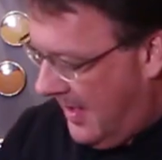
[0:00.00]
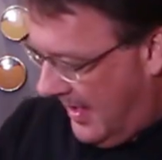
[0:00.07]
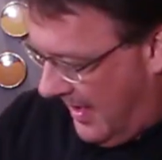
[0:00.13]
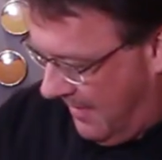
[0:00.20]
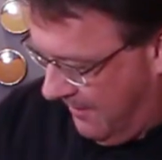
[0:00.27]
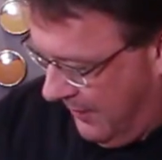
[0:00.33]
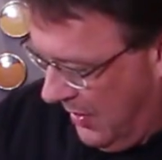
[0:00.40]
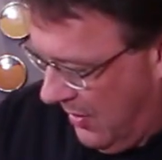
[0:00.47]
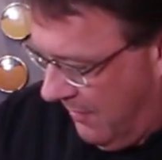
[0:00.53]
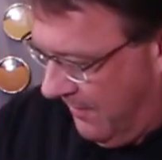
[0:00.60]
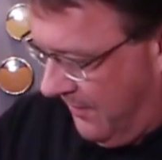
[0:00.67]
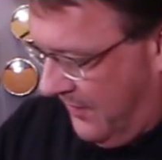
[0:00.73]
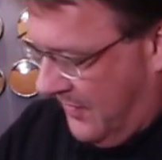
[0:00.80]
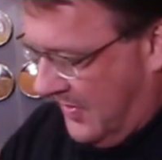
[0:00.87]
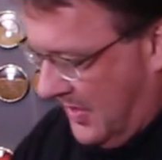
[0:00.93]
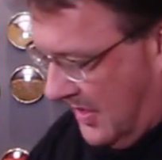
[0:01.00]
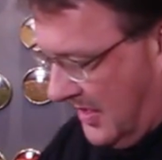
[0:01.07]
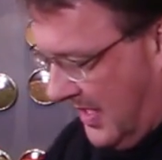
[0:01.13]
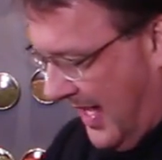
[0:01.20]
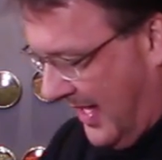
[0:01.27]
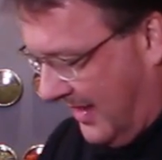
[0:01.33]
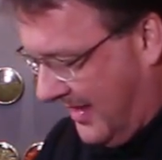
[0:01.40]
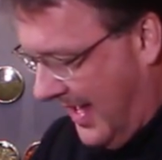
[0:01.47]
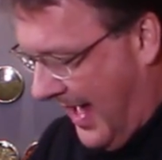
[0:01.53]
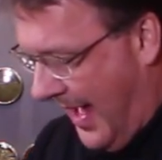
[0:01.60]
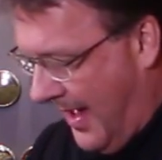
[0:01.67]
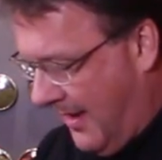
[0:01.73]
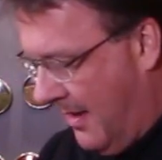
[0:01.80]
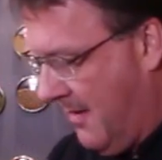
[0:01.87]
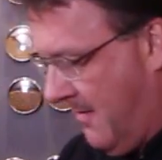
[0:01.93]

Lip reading: and boom, just like that,